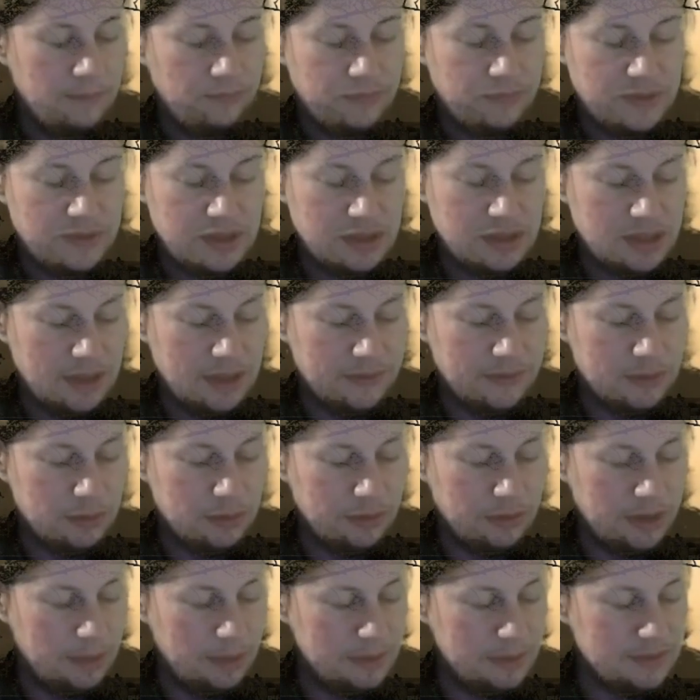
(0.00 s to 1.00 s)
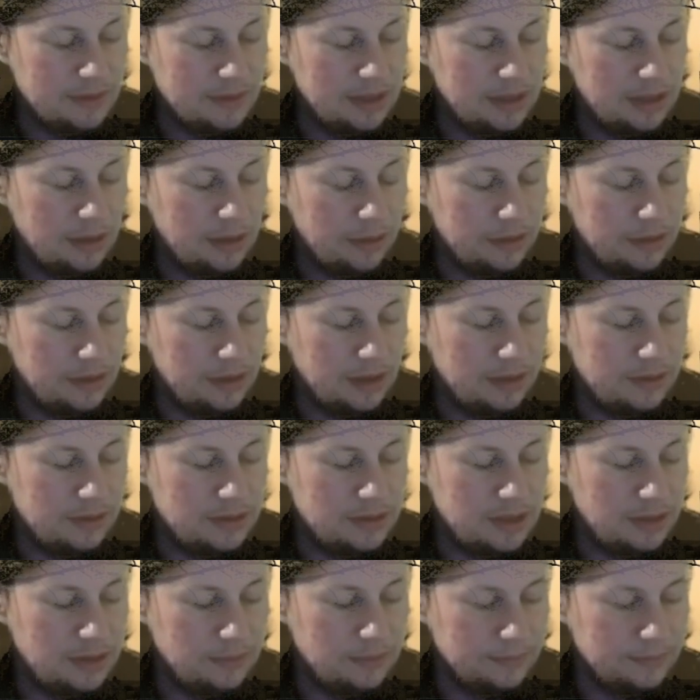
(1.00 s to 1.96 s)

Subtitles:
since after all there was really nothing they could do.